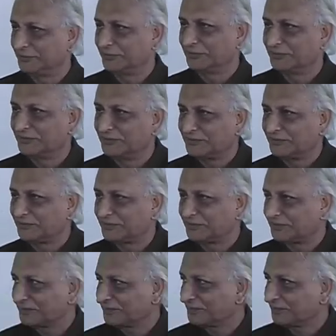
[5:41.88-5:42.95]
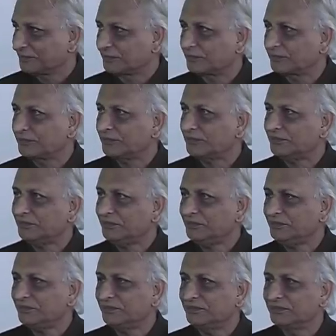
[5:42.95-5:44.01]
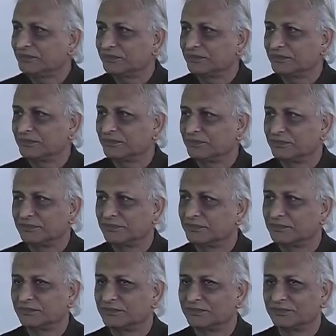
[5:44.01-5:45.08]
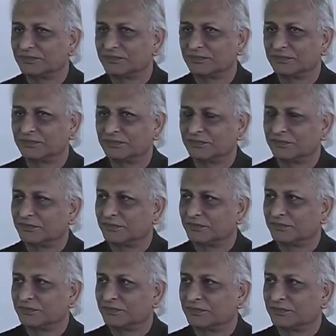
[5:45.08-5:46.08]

Nothing is said.